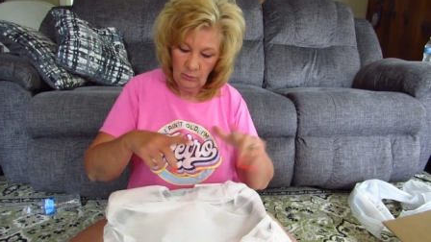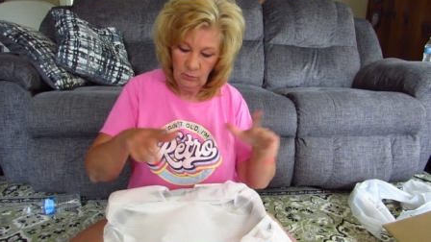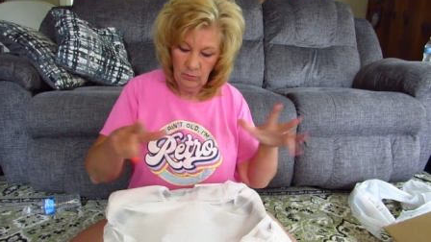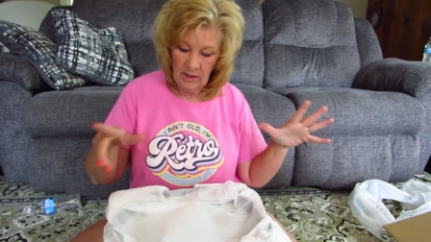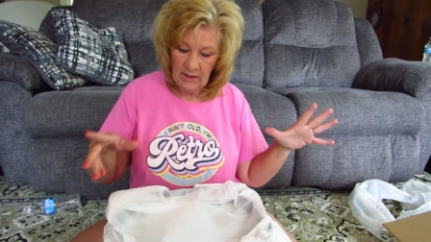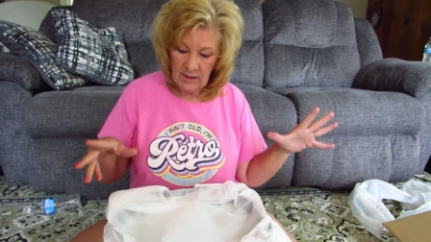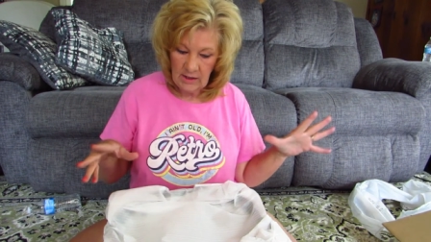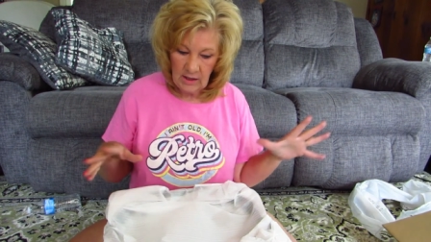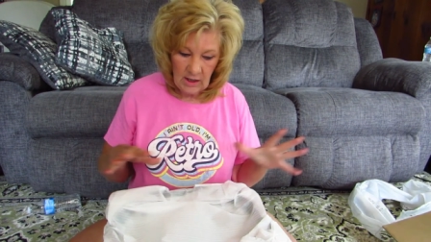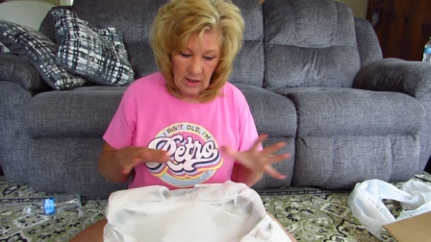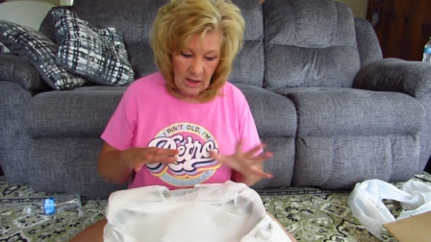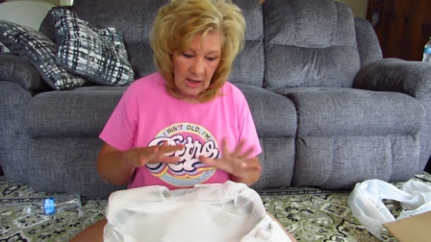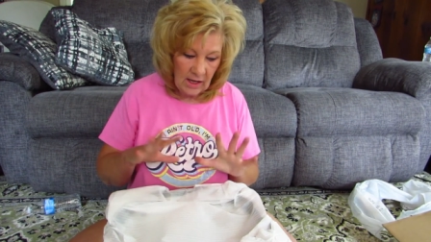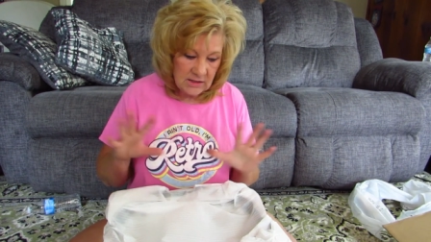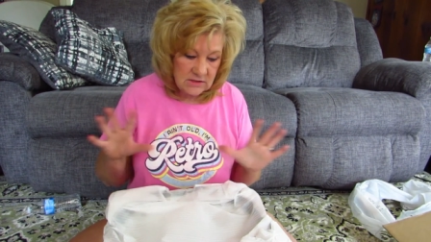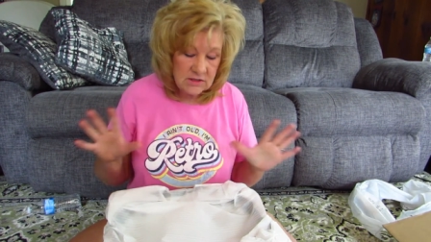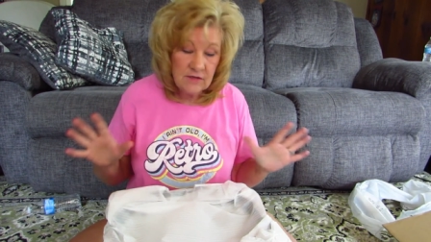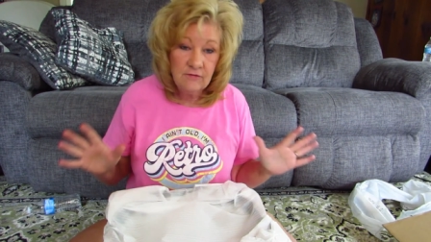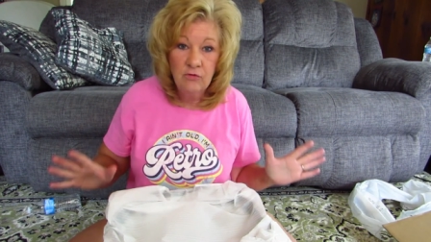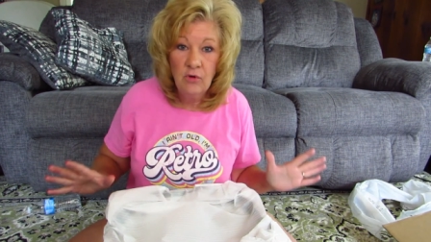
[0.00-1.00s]
Right,
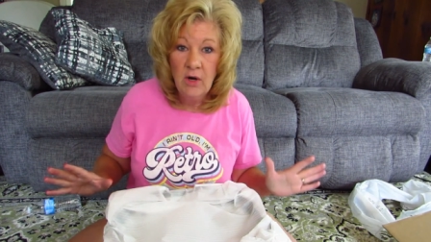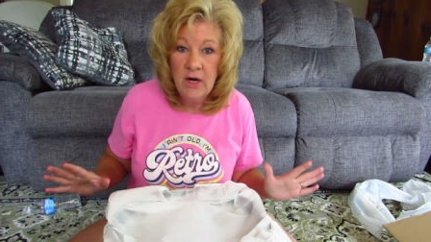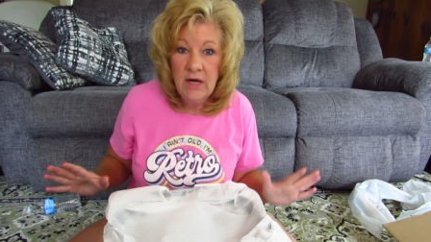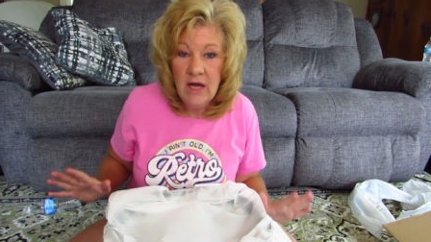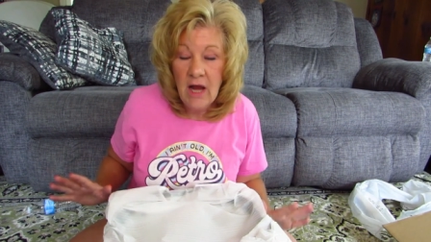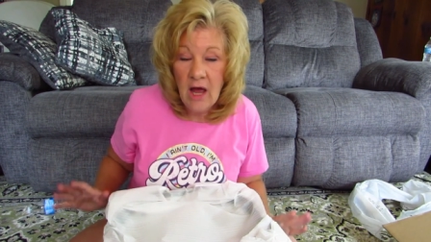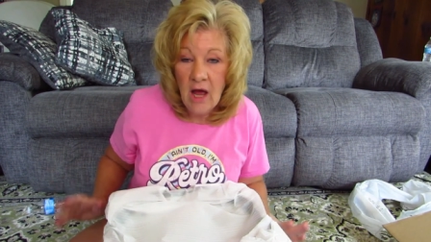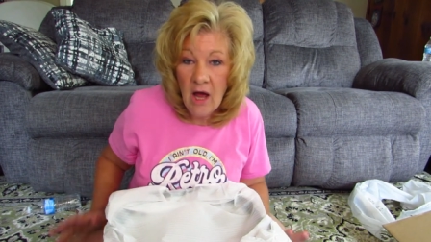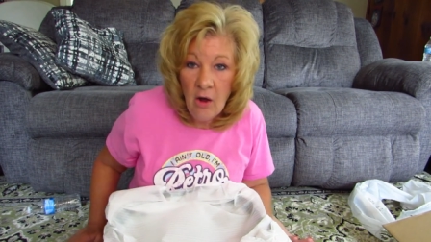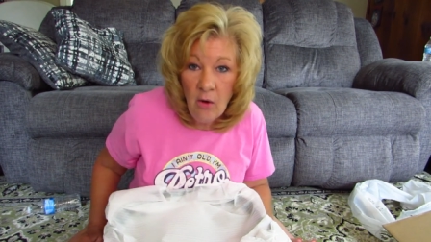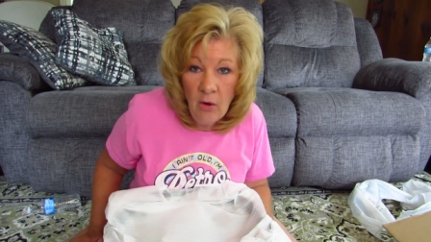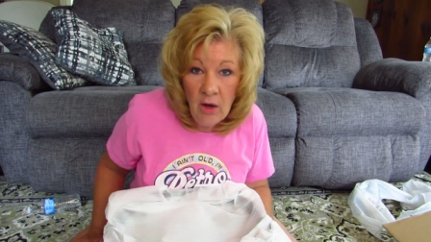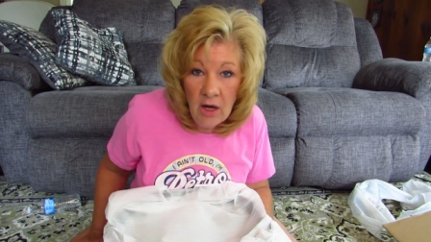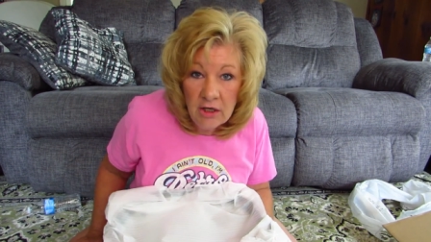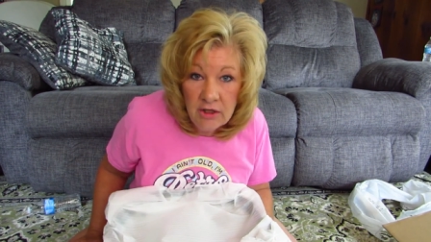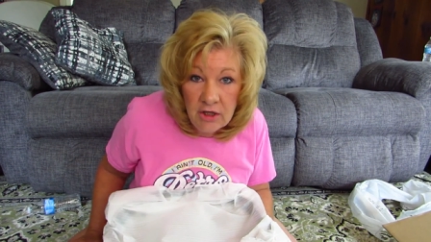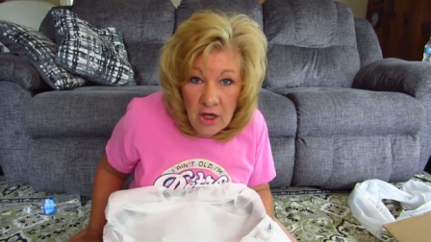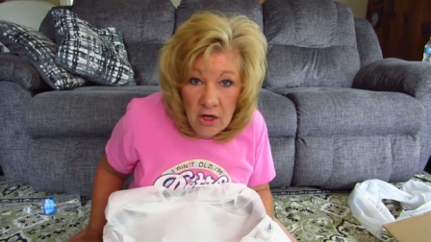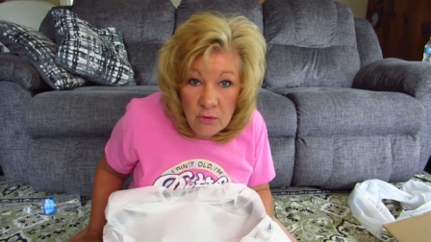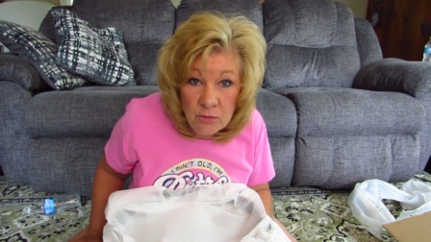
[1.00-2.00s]
as of right now,
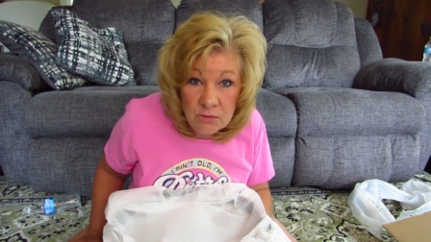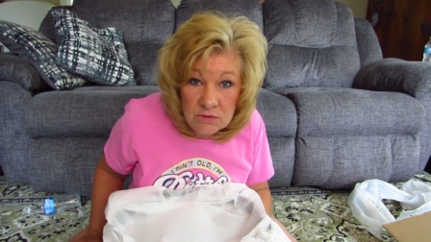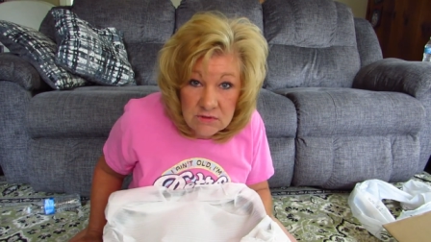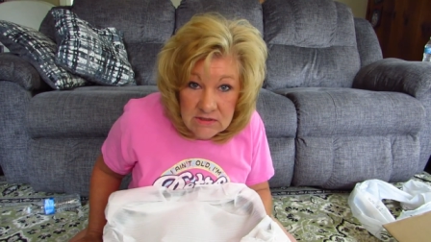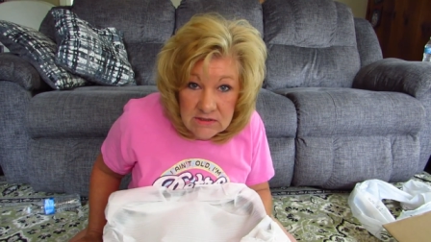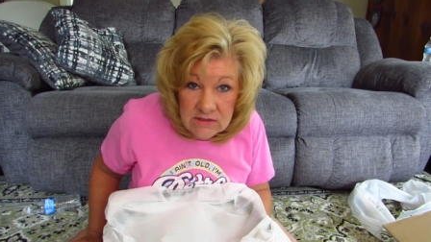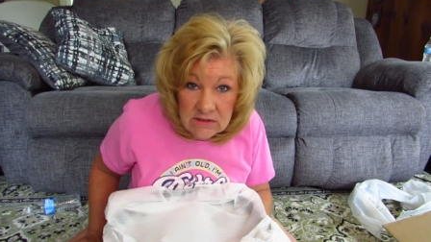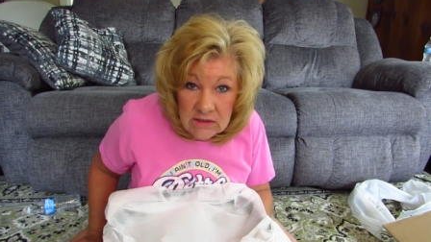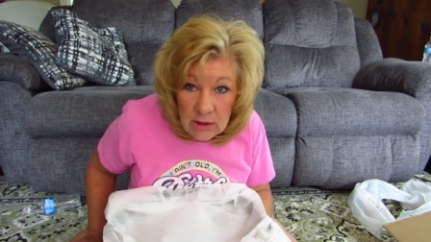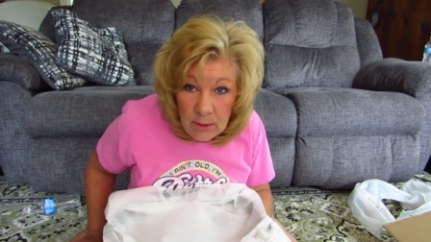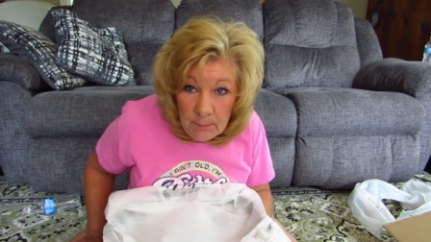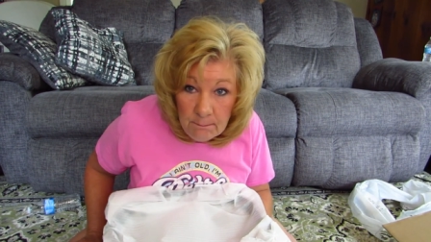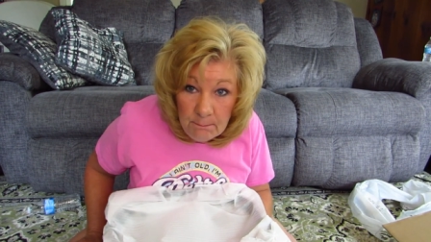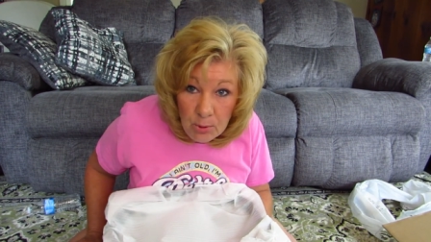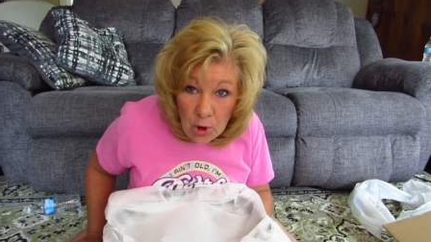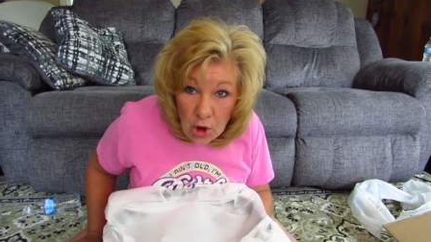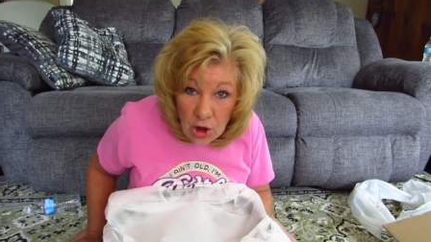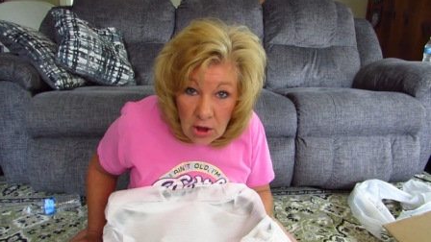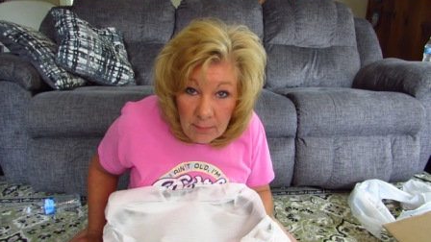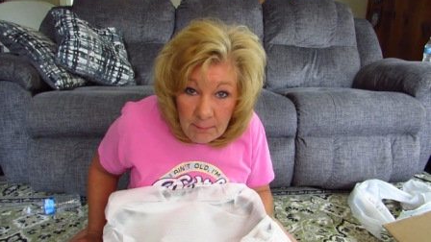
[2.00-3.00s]
I don't see a
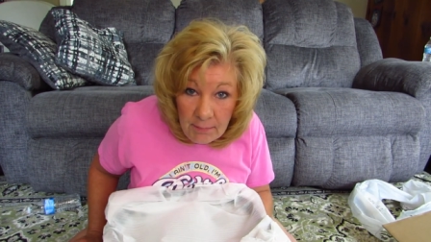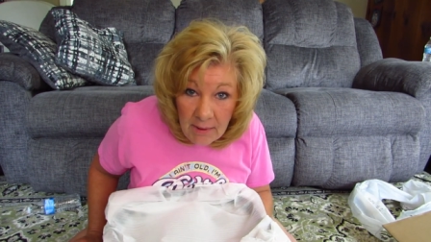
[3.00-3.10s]
book,